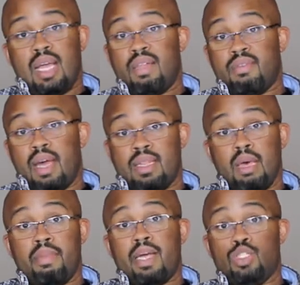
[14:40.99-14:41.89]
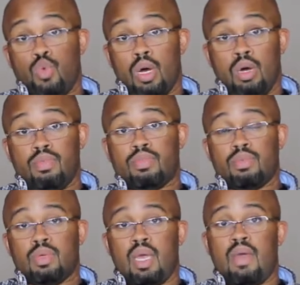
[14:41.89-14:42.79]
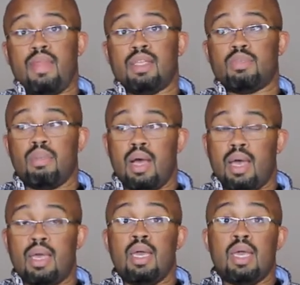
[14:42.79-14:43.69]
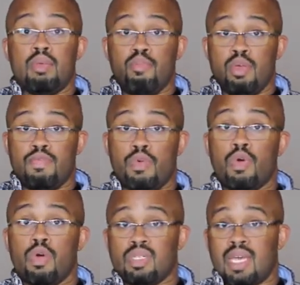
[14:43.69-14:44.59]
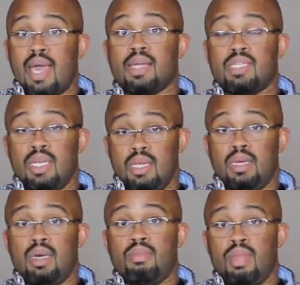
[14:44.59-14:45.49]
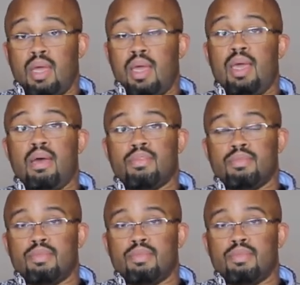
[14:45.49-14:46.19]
I divide that by 12, okay? And that's my before tax income that I have.